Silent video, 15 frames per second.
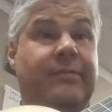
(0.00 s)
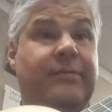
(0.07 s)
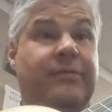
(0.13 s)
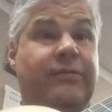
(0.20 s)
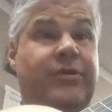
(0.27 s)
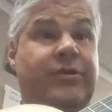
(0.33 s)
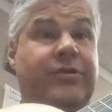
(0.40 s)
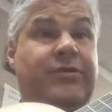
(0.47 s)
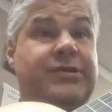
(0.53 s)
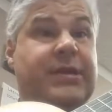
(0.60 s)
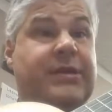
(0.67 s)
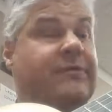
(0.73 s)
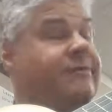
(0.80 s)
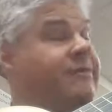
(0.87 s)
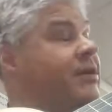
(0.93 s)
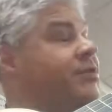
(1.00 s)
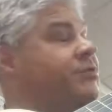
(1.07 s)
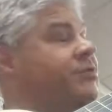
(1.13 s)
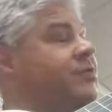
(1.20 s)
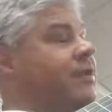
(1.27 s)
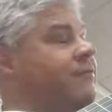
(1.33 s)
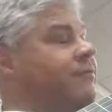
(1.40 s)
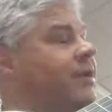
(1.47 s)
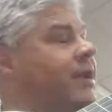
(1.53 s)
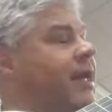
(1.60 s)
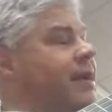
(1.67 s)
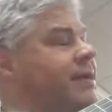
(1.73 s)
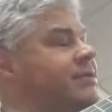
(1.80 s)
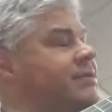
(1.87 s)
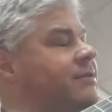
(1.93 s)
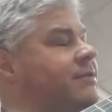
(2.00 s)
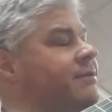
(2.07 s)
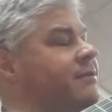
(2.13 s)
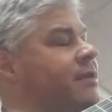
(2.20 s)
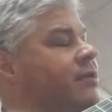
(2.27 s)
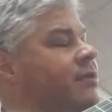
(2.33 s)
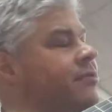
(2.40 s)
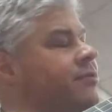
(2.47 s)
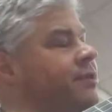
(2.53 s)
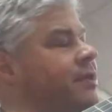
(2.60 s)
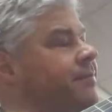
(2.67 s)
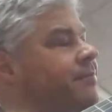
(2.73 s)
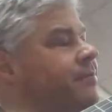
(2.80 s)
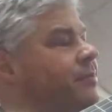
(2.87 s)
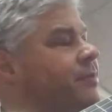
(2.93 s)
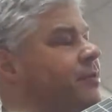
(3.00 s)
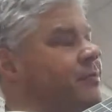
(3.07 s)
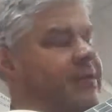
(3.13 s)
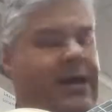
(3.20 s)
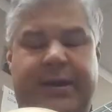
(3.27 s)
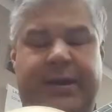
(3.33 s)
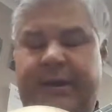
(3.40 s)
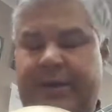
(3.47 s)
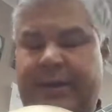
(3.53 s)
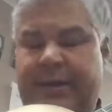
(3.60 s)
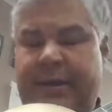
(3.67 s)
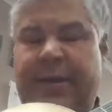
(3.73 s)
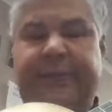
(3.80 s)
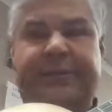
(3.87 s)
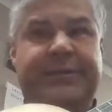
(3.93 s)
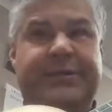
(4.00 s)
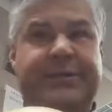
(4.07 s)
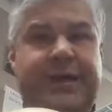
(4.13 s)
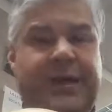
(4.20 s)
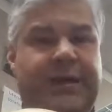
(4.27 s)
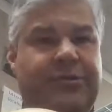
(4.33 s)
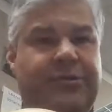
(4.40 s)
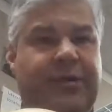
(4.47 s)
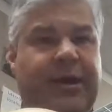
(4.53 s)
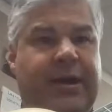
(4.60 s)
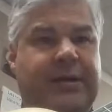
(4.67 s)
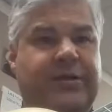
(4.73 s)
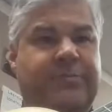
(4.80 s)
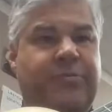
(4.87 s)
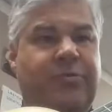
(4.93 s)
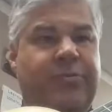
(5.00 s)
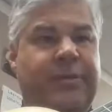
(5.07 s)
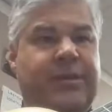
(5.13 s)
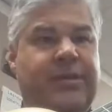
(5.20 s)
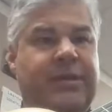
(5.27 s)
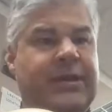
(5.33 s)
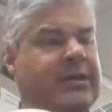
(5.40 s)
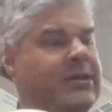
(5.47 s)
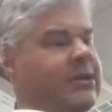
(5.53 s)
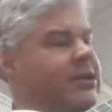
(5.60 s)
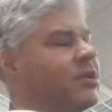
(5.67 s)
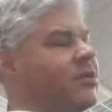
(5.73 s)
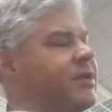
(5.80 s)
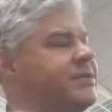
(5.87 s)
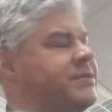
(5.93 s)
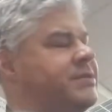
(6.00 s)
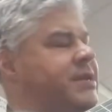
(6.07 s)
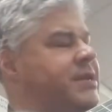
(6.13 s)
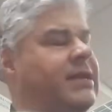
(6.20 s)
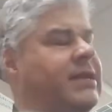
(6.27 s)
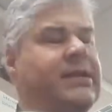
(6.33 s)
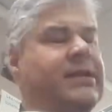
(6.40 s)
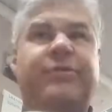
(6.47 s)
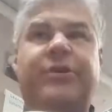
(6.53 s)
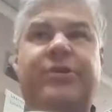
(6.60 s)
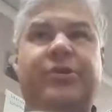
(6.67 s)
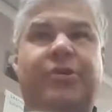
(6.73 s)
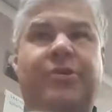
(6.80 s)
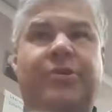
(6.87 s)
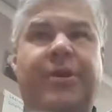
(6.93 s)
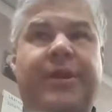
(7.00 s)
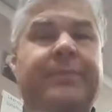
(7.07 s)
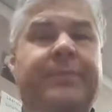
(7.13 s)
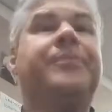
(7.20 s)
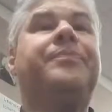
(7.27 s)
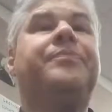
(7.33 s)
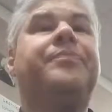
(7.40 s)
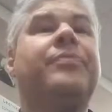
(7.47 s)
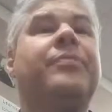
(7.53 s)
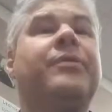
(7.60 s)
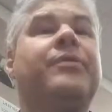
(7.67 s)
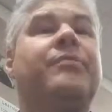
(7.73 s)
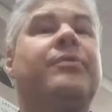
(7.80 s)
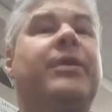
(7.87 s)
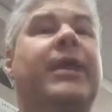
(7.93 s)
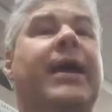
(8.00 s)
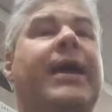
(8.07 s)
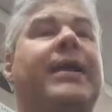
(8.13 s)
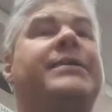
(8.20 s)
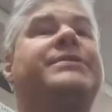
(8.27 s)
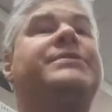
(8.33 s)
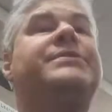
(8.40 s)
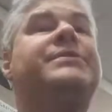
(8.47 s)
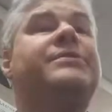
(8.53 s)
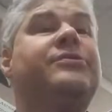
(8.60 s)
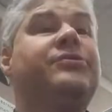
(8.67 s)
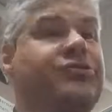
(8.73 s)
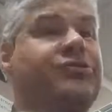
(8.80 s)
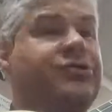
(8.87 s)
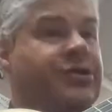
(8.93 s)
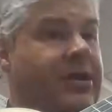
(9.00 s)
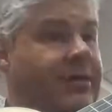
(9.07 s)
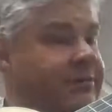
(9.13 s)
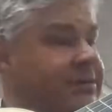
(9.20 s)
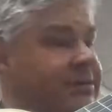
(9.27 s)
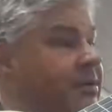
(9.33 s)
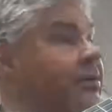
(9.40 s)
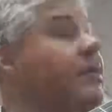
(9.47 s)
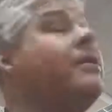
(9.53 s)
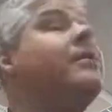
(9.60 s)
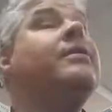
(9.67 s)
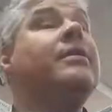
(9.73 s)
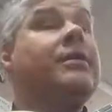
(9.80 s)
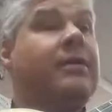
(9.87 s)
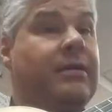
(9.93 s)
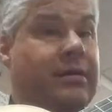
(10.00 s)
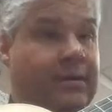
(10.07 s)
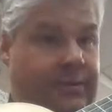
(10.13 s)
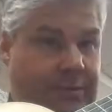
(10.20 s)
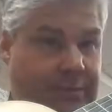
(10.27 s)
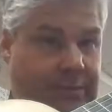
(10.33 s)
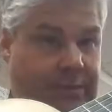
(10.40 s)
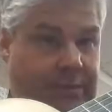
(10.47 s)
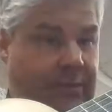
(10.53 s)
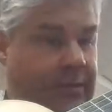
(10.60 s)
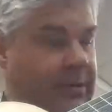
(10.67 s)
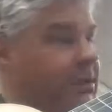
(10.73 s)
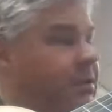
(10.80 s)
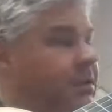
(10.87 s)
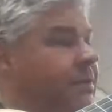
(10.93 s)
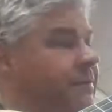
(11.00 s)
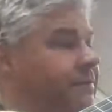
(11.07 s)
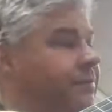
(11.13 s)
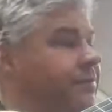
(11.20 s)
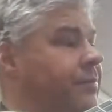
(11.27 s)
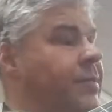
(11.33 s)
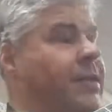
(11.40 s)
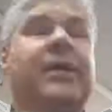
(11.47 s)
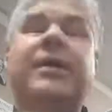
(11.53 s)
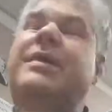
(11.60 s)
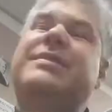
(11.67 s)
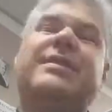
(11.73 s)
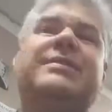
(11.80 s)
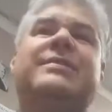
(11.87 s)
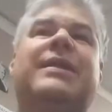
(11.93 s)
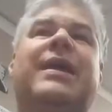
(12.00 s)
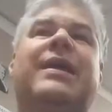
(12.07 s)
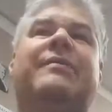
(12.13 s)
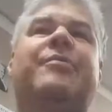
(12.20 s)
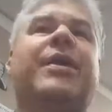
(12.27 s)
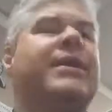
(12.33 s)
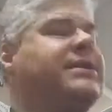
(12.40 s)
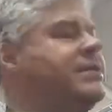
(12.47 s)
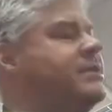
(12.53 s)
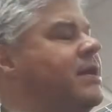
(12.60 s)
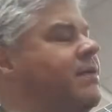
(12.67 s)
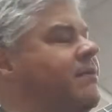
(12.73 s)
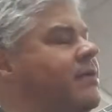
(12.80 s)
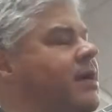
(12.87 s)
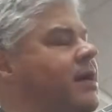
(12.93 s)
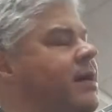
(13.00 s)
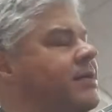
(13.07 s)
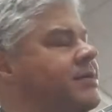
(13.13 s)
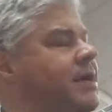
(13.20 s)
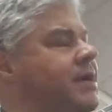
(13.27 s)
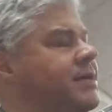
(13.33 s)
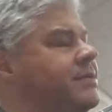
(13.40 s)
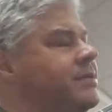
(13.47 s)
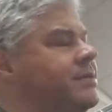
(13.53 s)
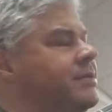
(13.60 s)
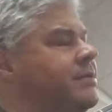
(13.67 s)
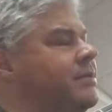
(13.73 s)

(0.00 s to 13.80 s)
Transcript: when you're taking the fingers off, relax the fingers. You got to have this aim-directed movement. You need to know exactly where you're going. Relax, shift. Takes a lot of practice out of context.